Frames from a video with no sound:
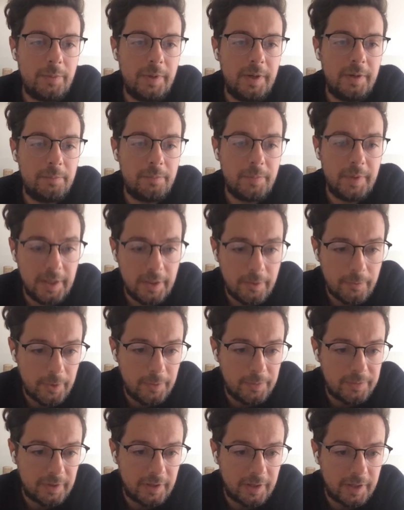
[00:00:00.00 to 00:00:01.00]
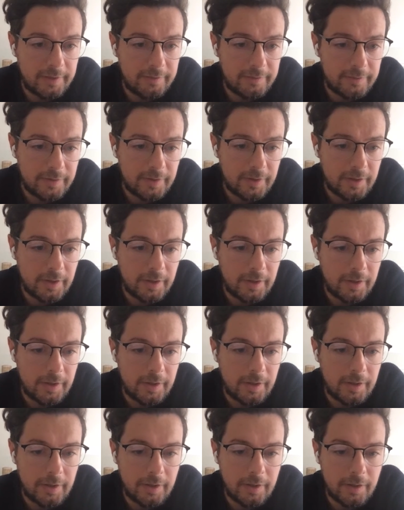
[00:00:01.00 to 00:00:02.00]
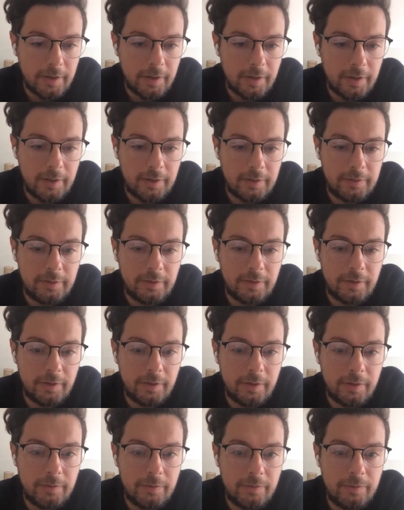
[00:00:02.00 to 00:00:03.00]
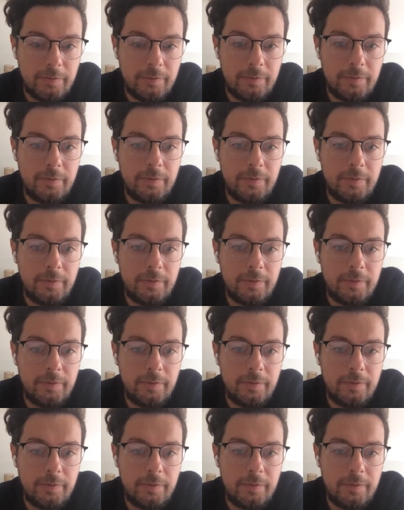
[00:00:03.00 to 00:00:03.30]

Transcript: To bring the room to life. Let's go